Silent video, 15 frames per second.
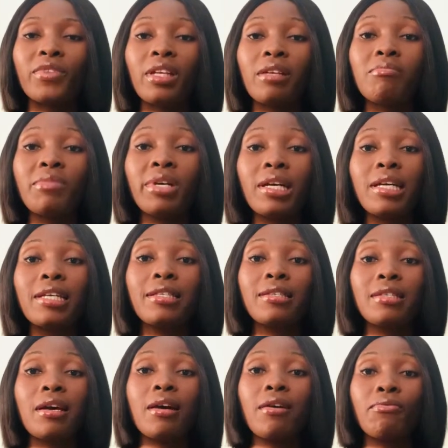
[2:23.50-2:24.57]
make
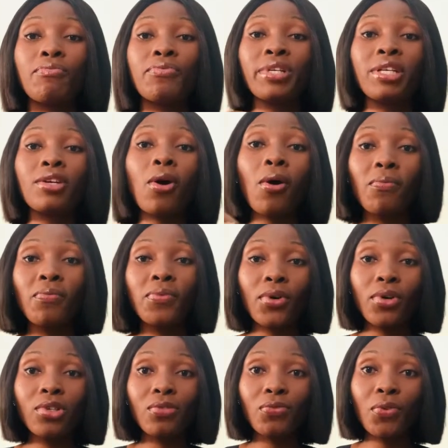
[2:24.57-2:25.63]
it really
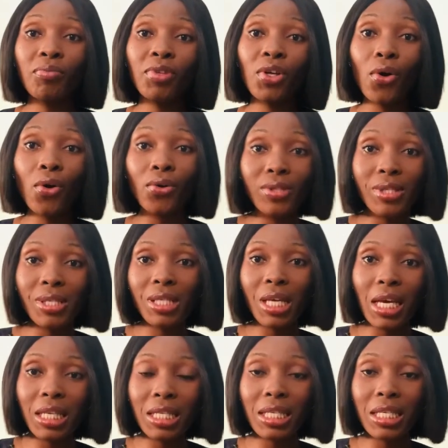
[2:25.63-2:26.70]
obvious from the
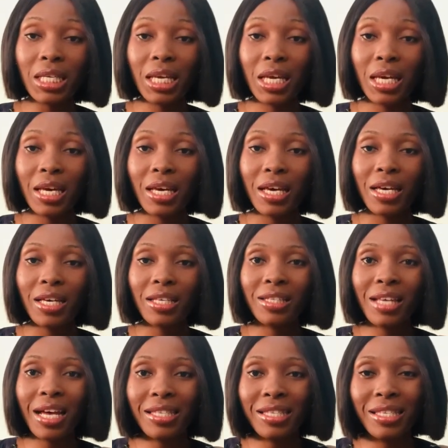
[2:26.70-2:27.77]
onset
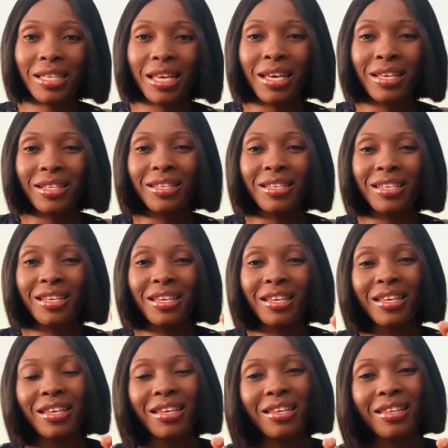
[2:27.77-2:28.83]
that
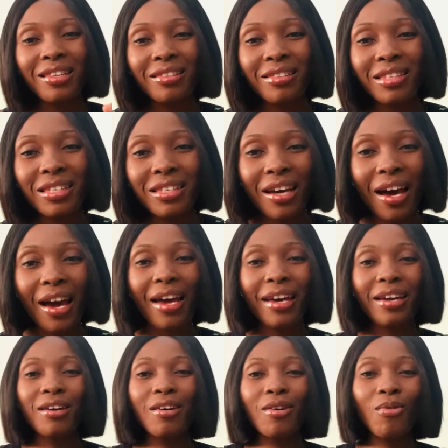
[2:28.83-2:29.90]
the
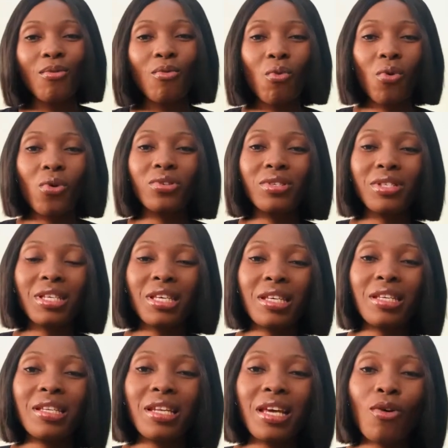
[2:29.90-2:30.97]
guy was
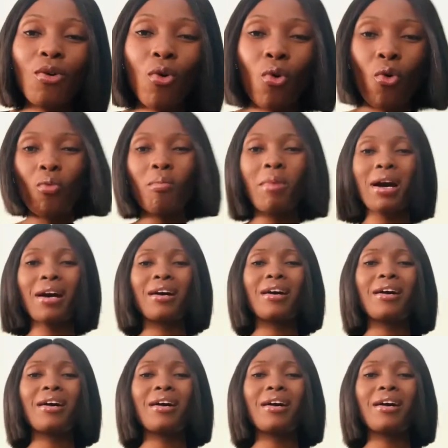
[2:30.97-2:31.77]
in coma.